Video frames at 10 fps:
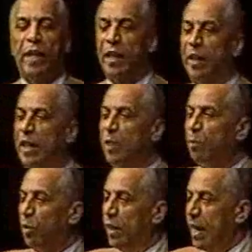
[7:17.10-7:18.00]
in an
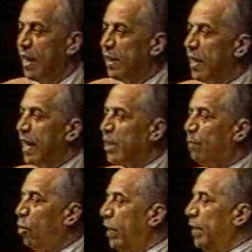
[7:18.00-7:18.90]

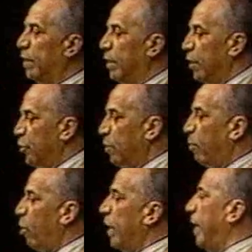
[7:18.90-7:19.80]
exploited,
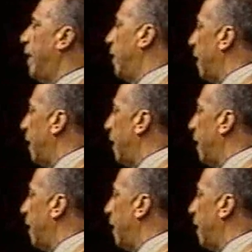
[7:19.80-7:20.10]
subordinated,